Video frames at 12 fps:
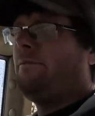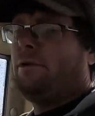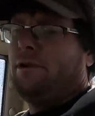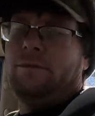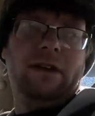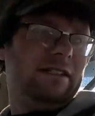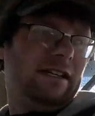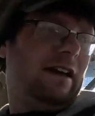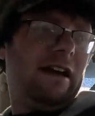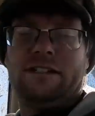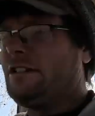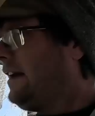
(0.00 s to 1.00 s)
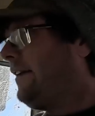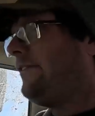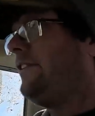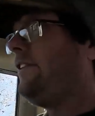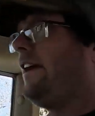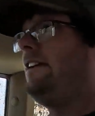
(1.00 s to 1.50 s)
pretty busy actually. I
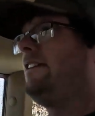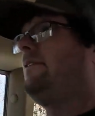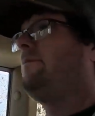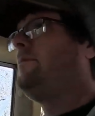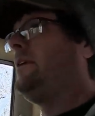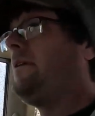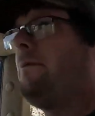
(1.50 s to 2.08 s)
haven't really had time to pick